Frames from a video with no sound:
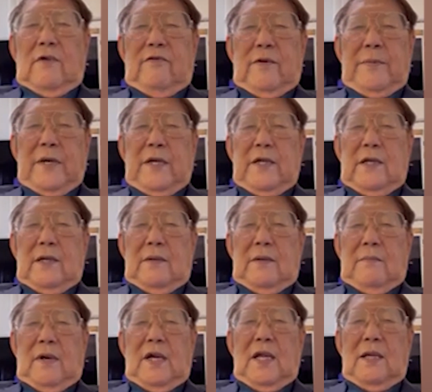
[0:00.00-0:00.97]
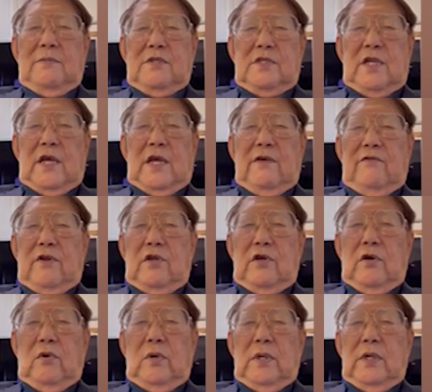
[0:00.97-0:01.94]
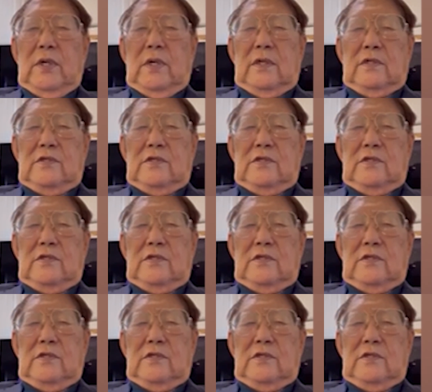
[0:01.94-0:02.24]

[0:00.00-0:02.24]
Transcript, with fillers: everybody. My name is David Hyun,